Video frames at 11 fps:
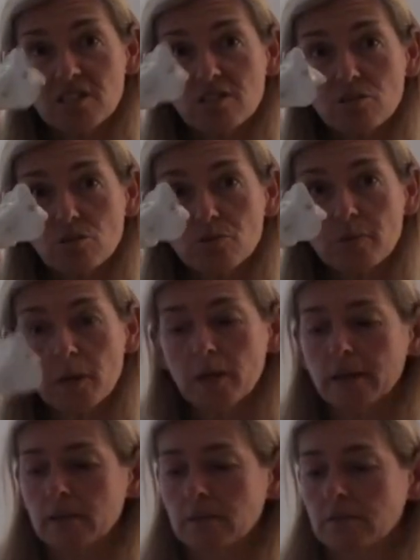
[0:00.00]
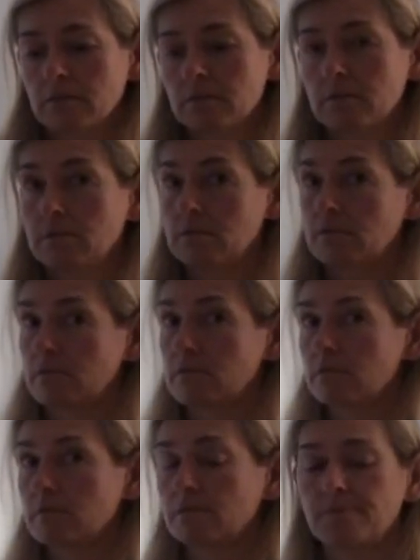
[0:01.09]
is your spine.
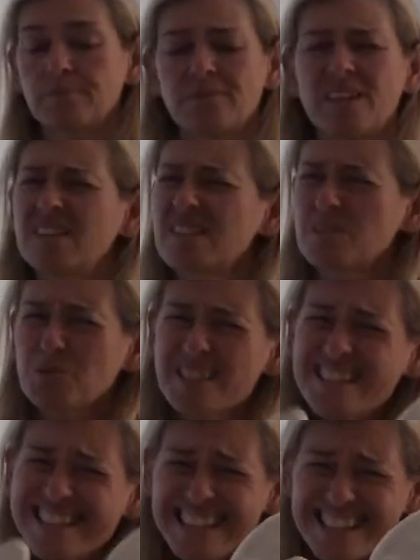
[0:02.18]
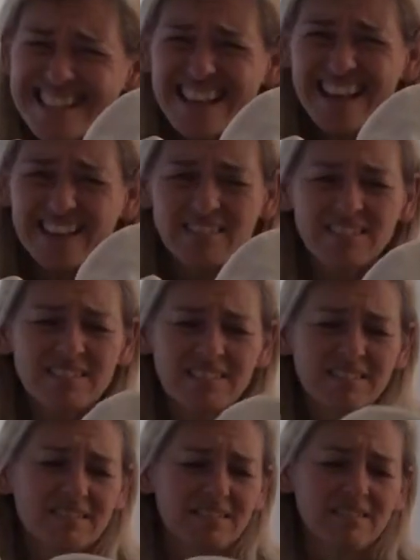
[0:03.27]
Oh, so what's this then?
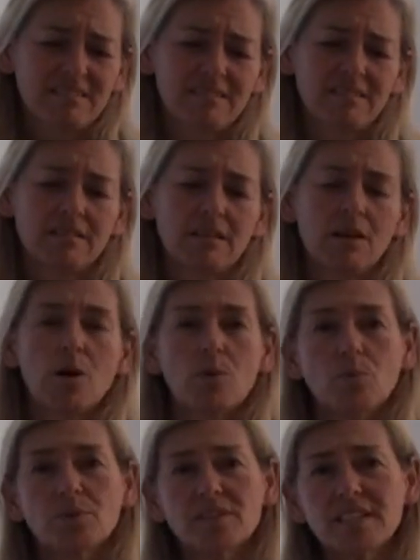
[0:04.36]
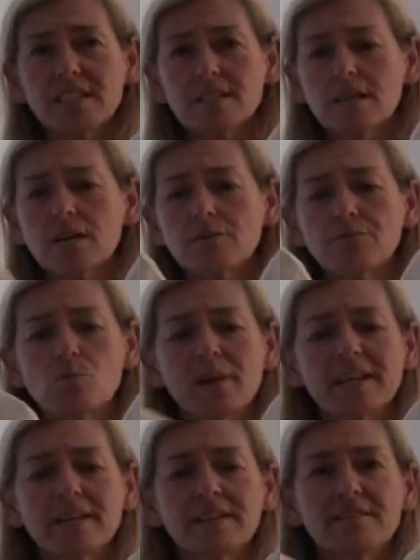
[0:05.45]
What are these kind of
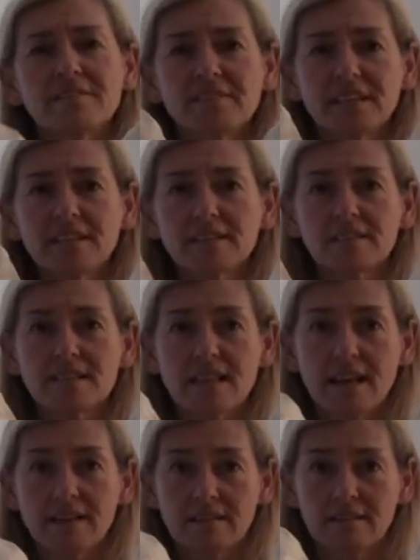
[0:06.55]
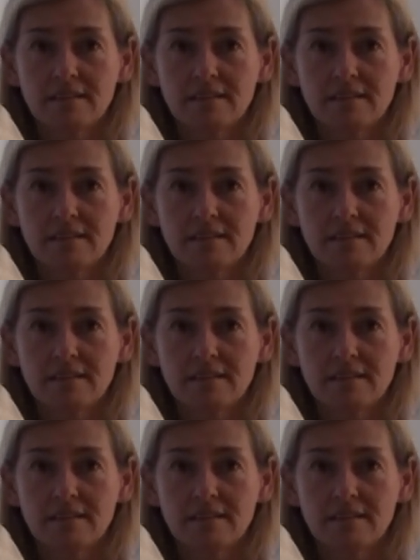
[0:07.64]
winged things then?